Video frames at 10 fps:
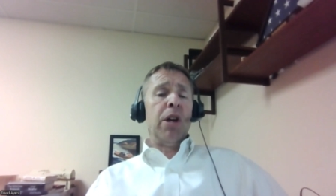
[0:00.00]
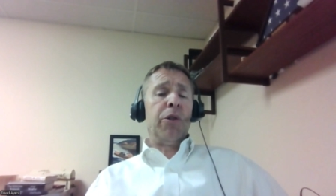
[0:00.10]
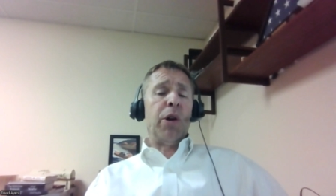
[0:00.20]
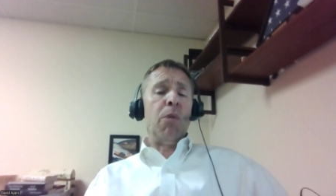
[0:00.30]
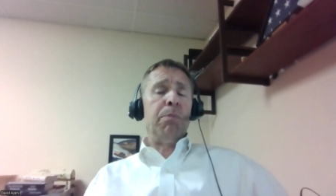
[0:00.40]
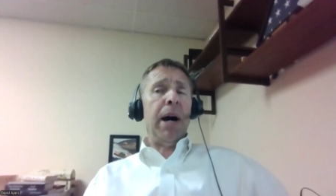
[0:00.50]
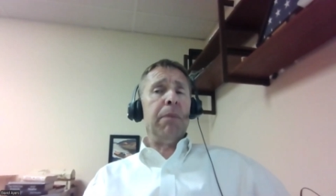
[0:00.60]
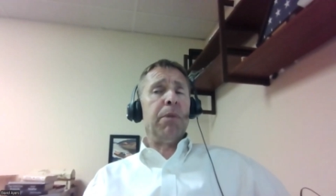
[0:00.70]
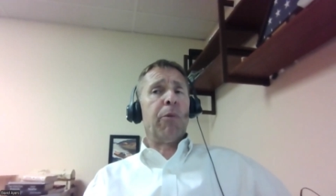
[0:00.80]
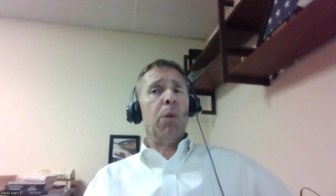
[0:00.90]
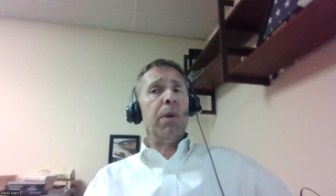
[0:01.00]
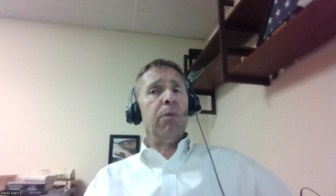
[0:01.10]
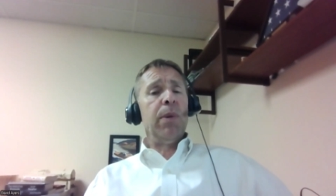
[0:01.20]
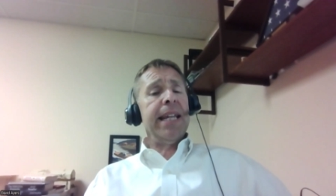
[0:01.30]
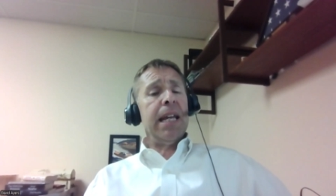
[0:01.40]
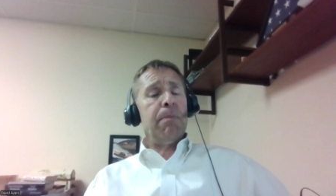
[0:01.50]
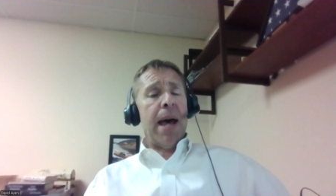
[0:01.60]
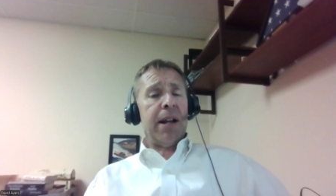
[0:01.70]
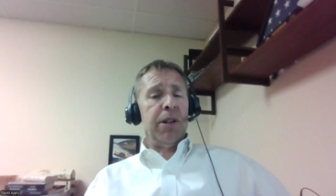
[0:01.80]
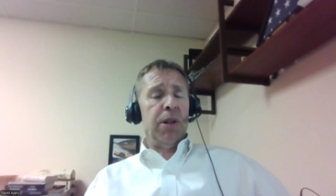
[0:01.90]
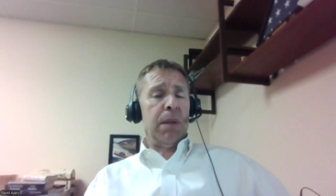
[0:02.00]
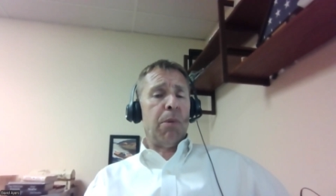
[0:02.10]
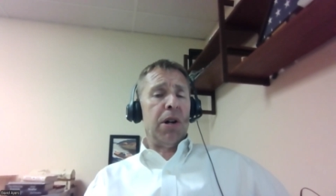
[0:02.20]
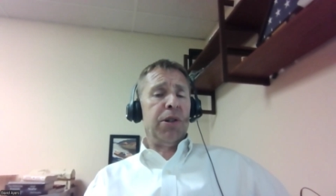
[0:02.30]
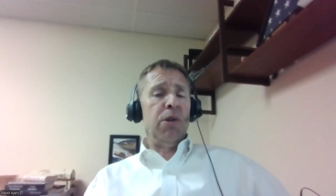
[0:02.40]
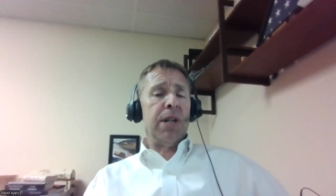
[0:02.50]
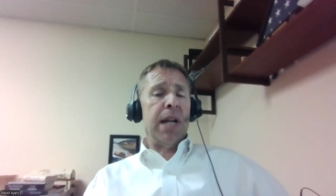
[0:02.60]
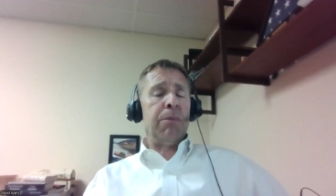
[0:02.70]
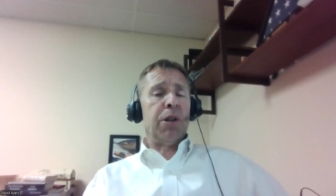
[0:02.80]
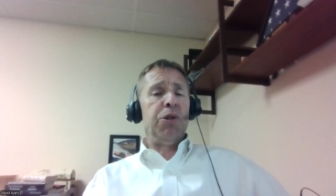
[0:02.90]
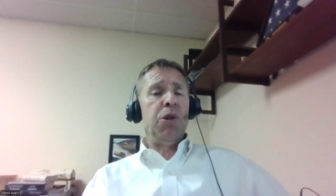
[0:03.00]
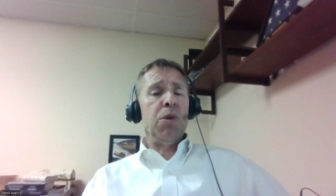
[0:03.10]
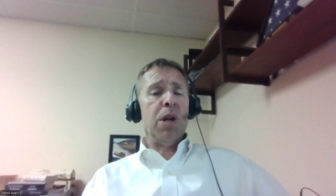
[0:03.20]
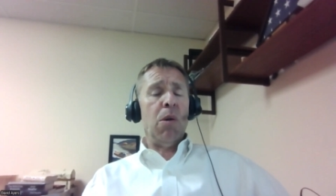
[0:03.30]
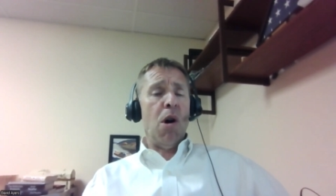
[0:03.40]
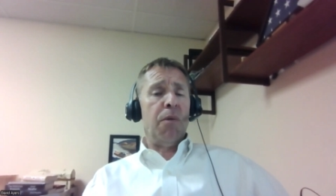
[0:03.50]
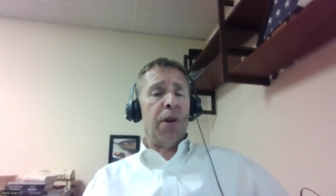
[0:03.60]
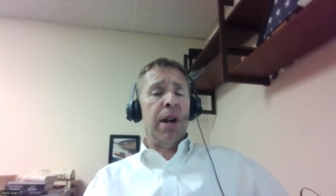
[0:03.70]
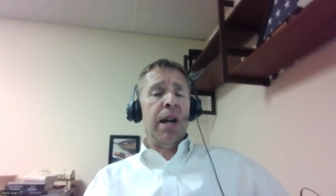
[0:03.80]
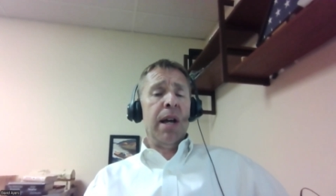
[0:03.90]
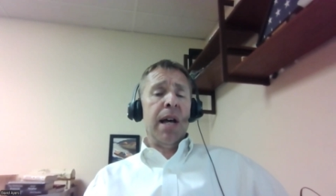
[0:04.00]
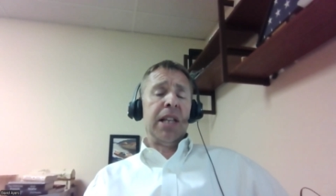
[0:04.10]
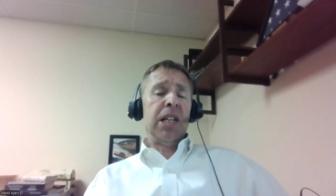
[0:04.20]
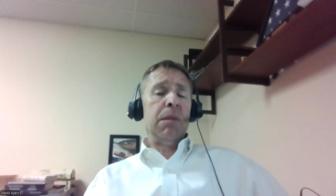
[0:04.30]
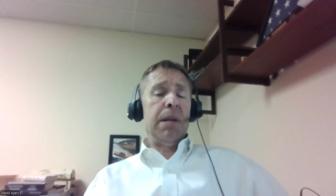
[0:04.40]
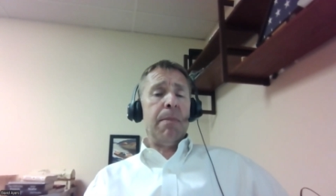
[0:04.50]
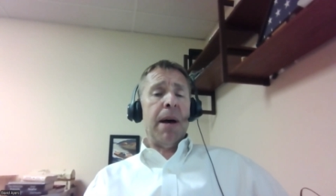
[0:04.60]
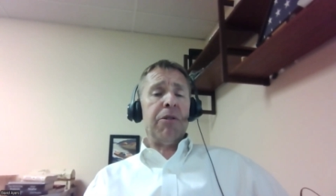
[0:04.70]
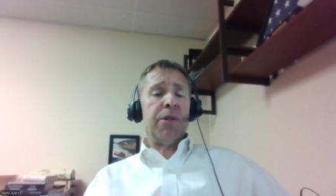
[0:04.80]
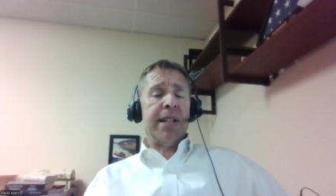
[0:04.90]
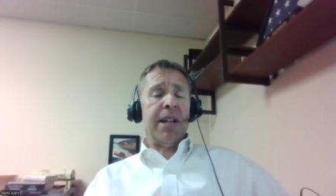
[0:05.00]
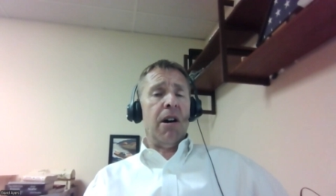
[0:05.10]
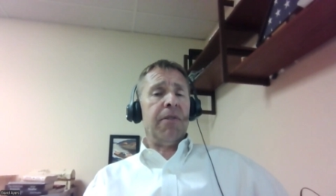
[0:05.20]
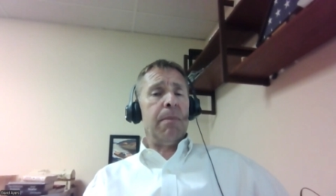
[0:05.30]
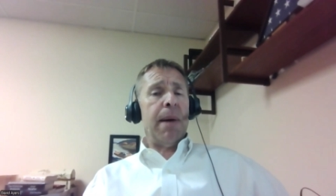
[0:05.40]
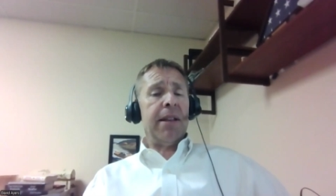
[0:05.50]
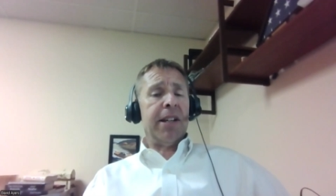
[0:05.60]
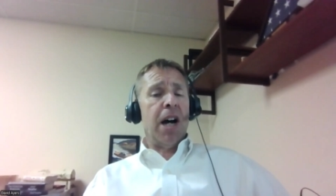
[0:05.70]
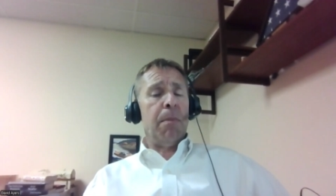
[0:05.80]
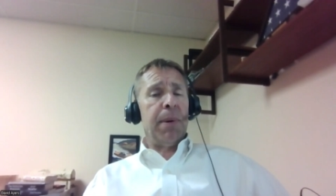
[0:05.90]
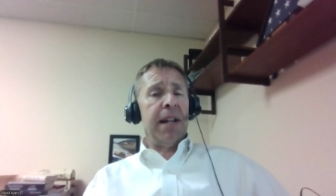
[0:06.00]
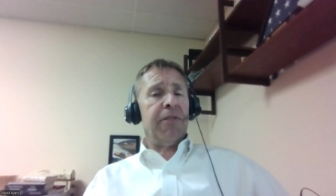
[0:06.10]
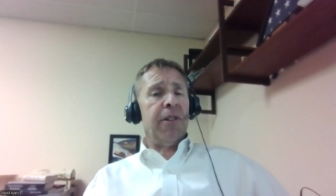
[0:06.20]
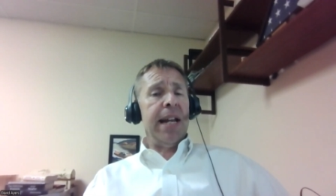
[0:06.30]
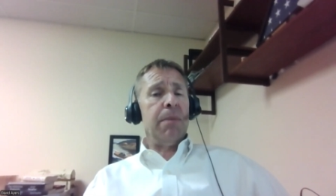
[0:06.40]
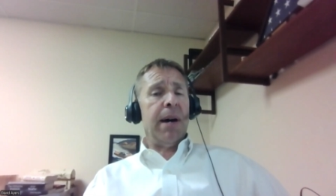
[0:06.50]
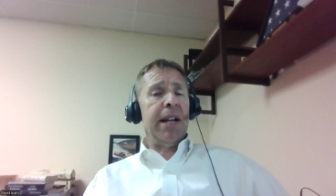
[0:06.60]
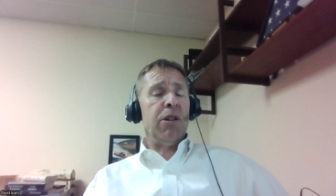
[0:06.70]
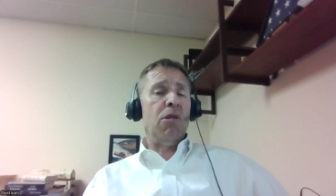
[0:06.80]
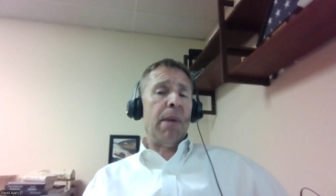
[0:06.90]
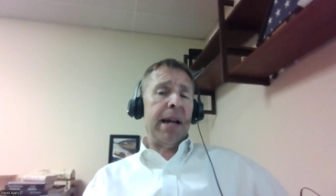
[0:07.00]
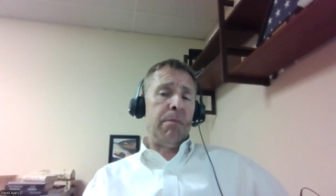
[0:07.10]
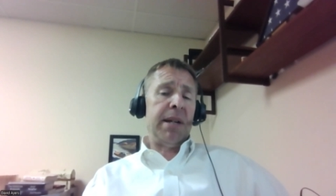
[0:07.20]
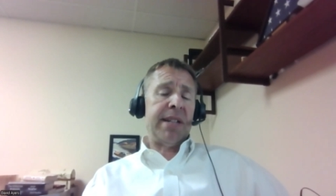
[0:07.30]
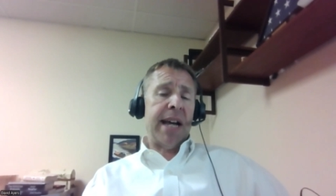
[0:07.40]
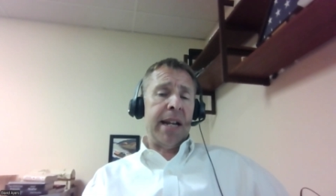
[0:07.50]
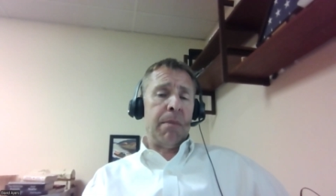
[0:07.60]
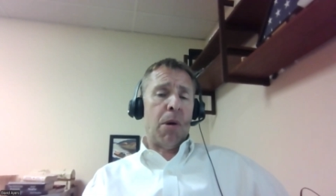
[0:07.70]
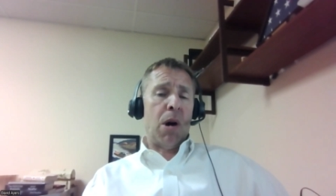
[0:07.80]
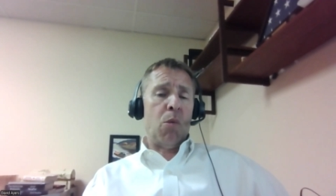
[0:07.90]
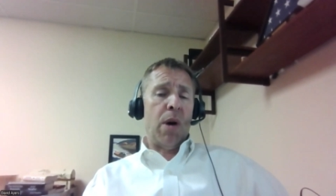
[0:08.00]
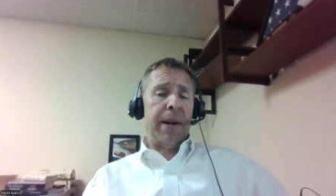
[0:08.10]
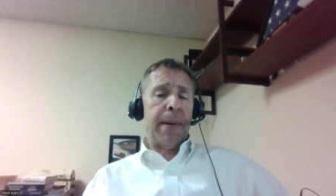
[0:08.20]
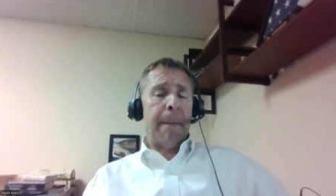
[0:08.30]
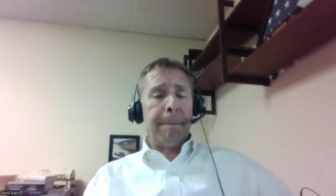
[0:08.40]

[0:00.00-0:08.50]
So, but before we really get back into the part two, James, could you go over a little bit about yourself and about the company for anybody who might have missed that in part one?